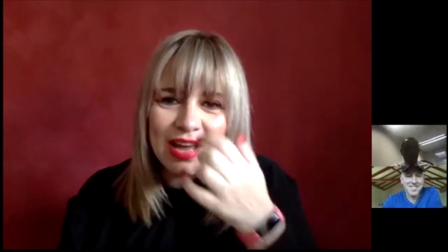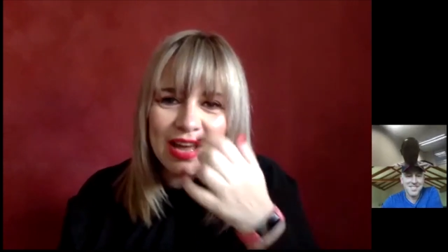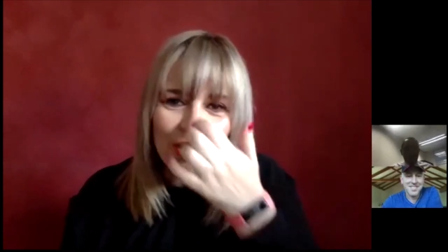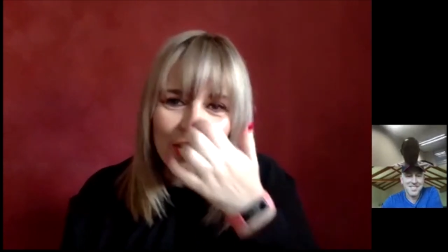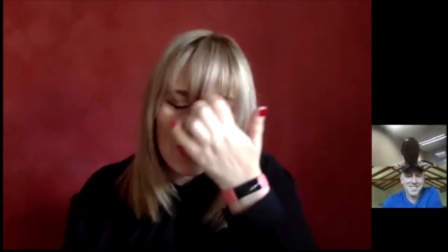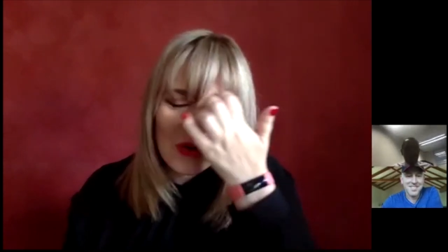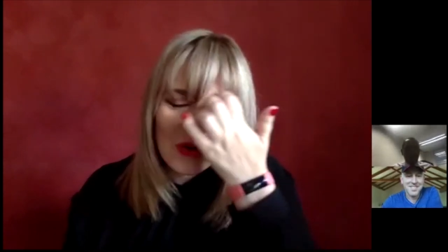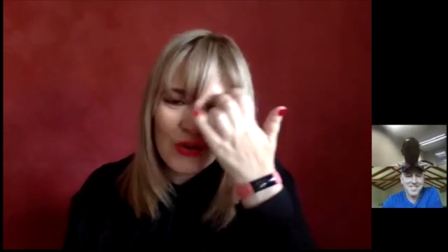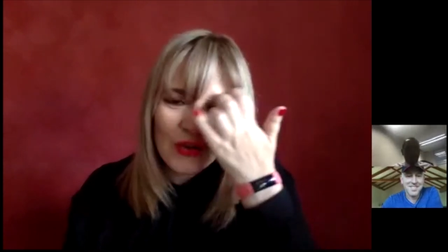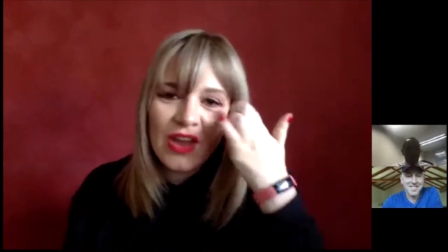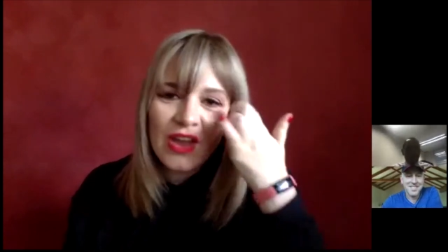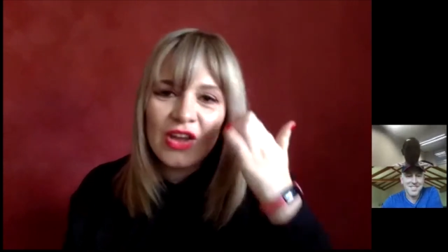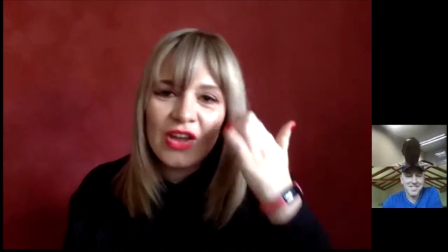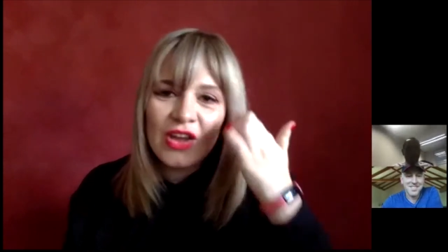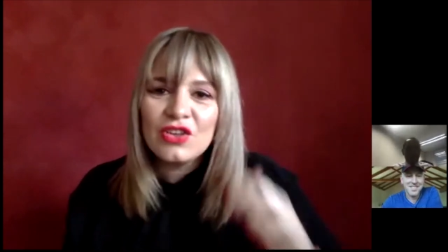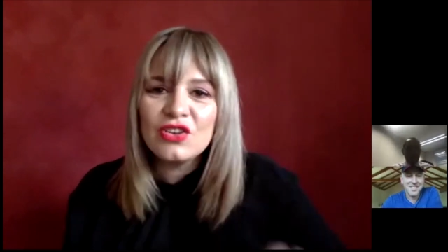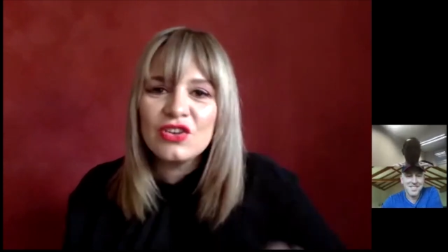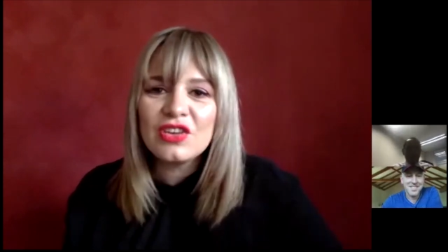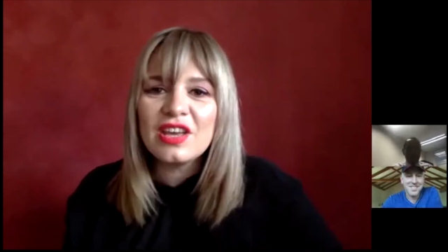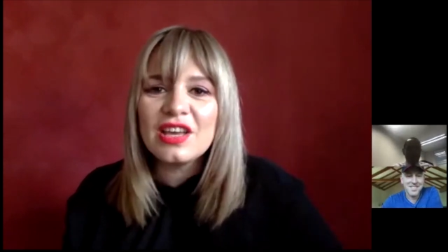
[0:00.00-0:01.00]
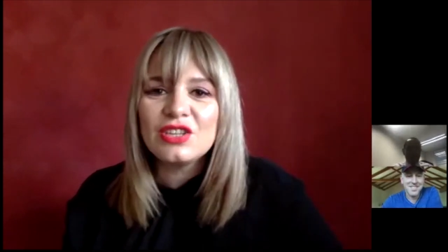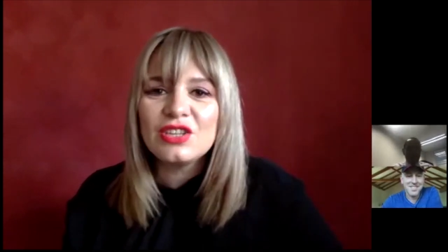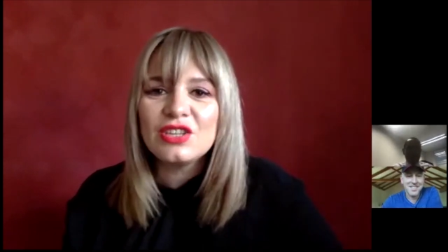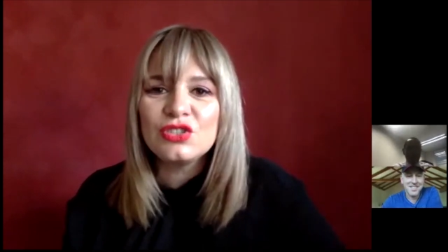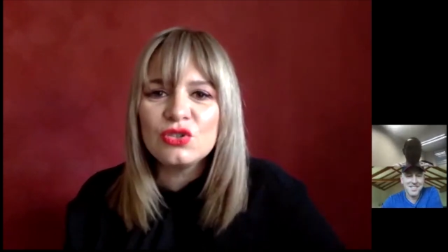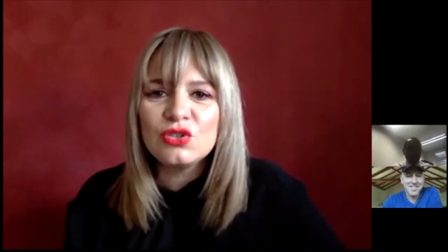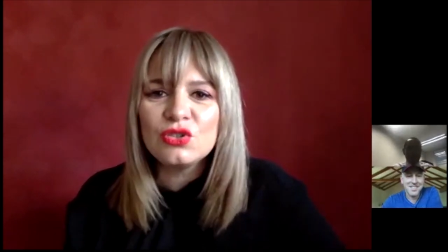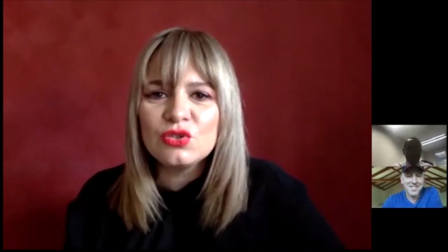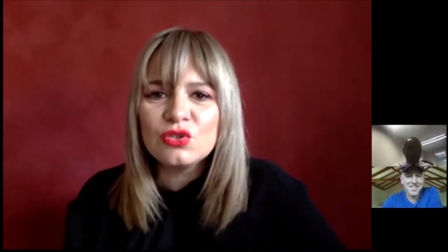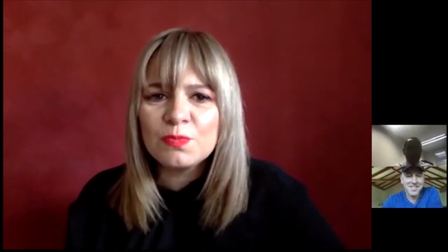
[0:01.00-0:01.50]
I know, Yugesh,
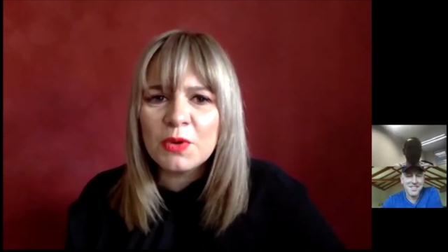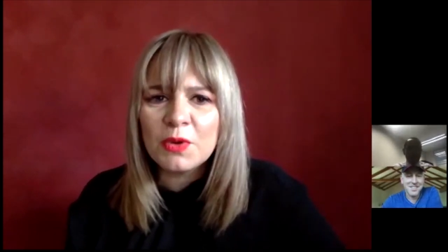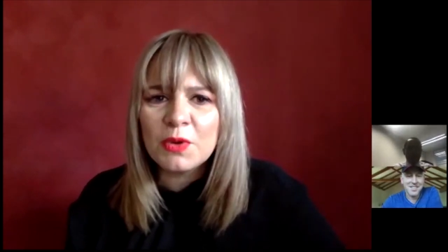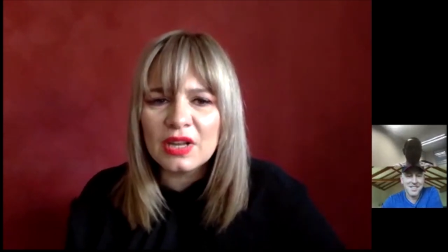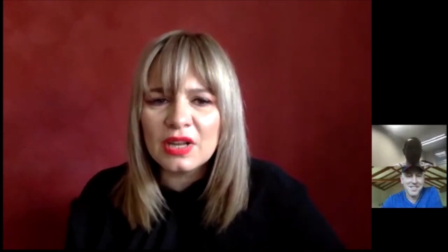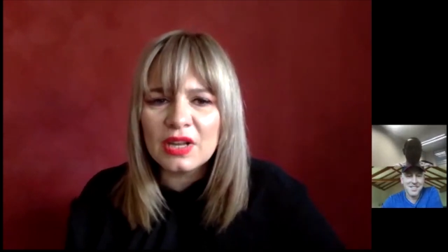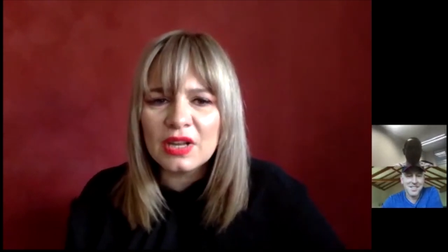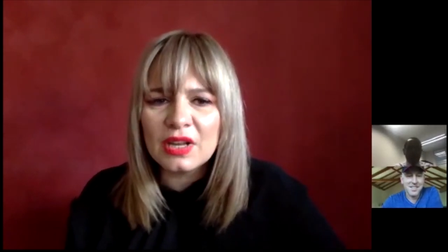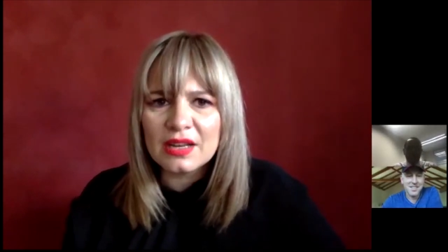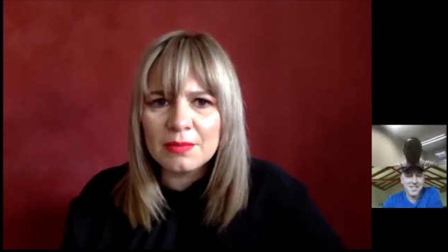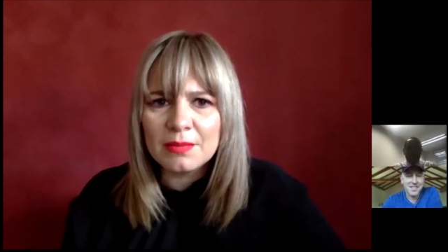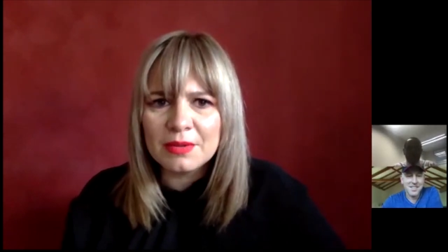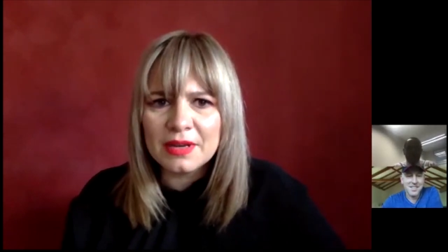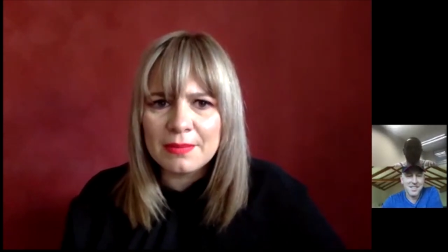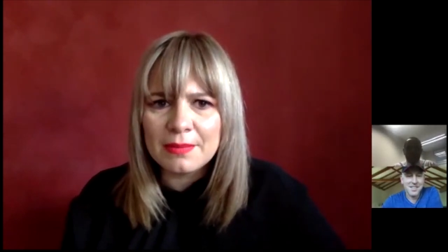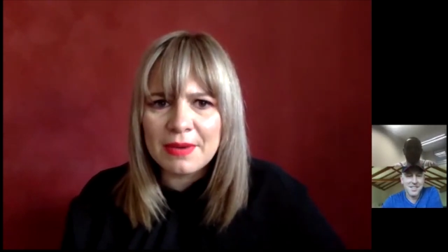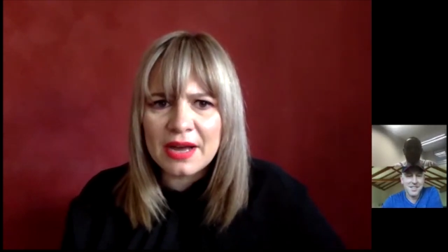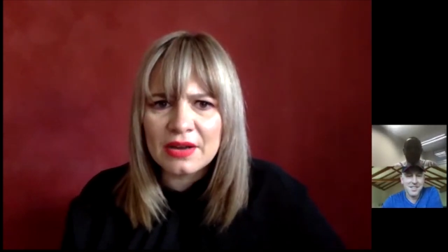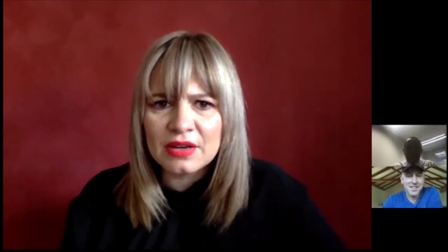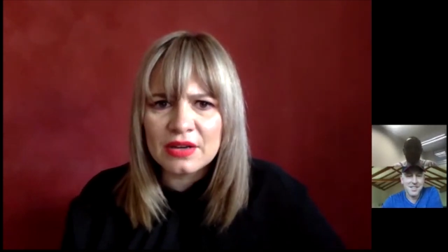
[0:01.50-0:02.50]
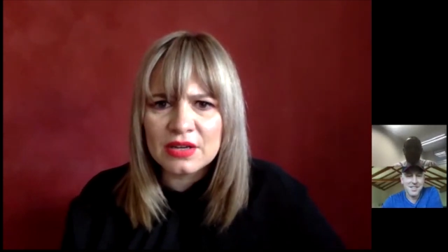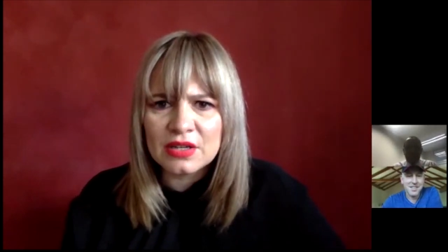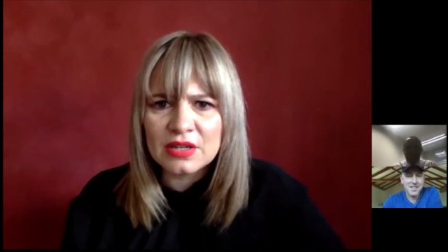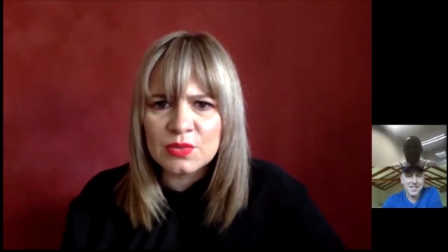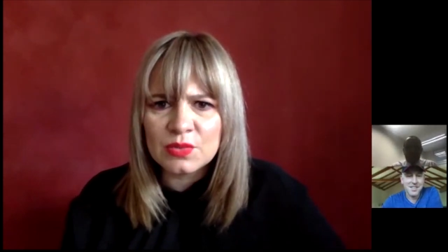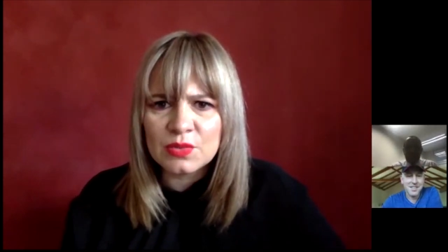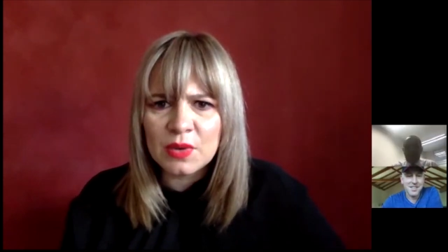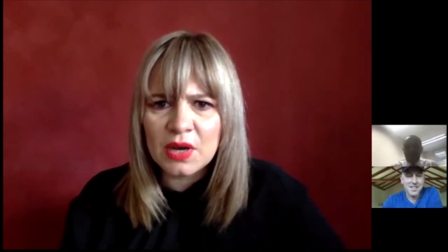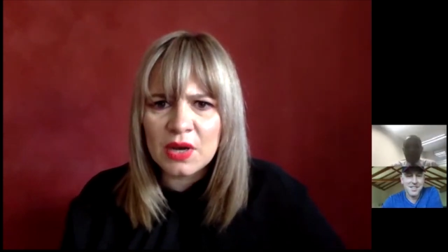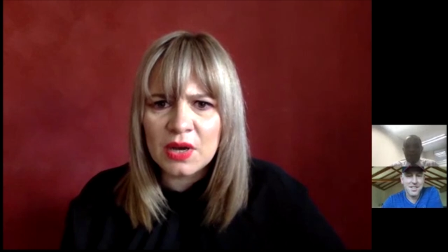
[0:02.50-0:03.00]
you spoke a little bit about it
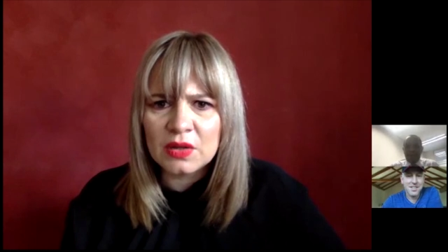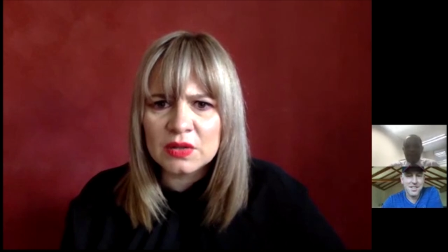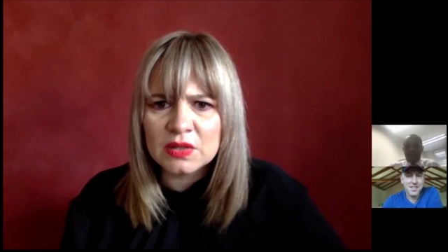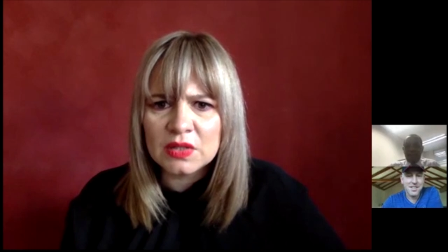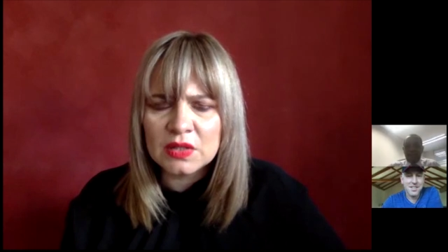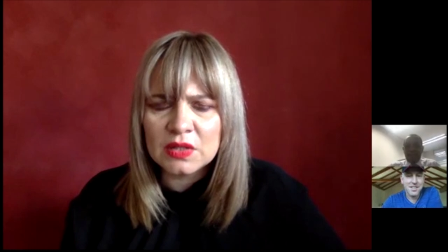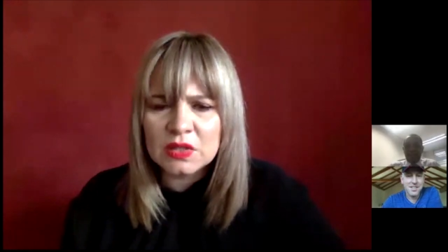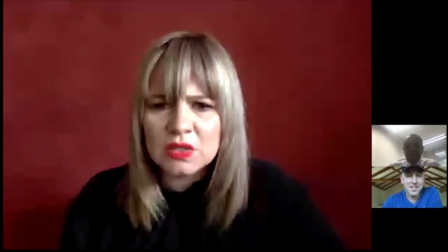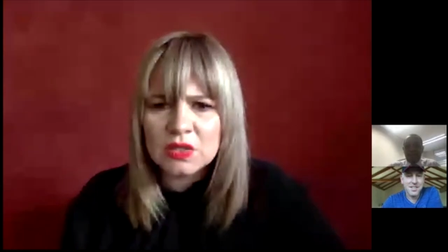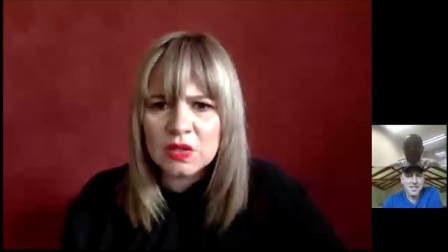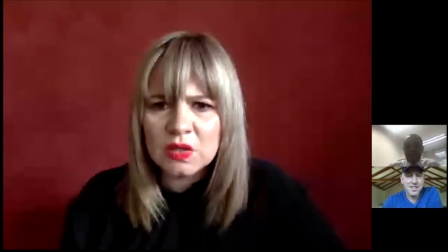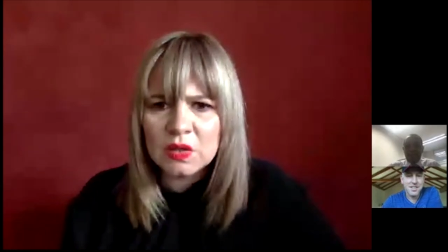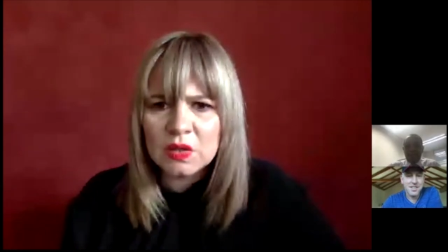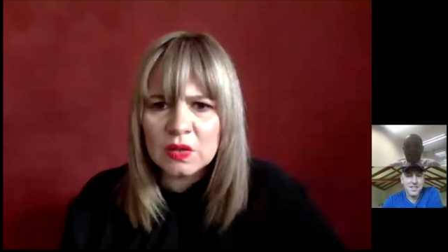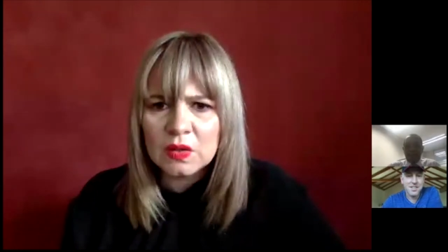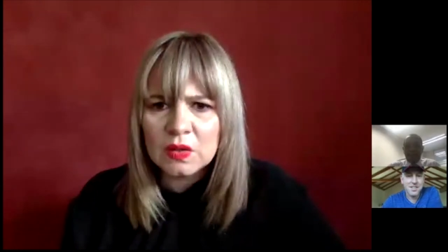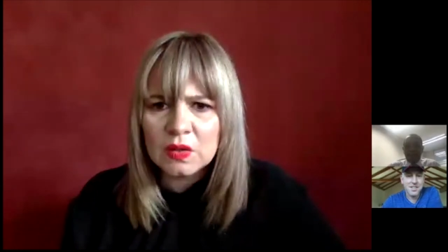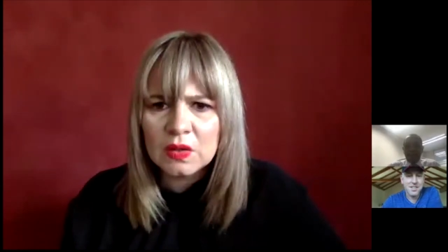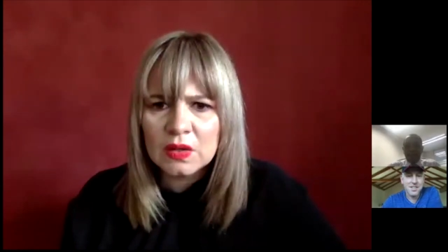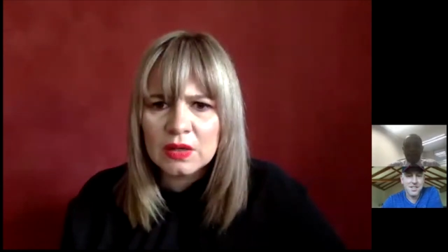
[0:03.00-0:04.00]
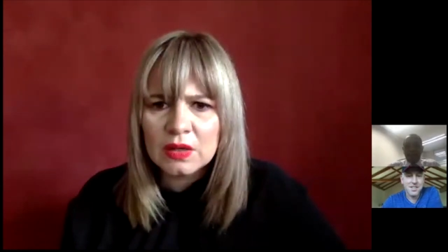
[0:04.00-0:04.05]
as well, didn't you?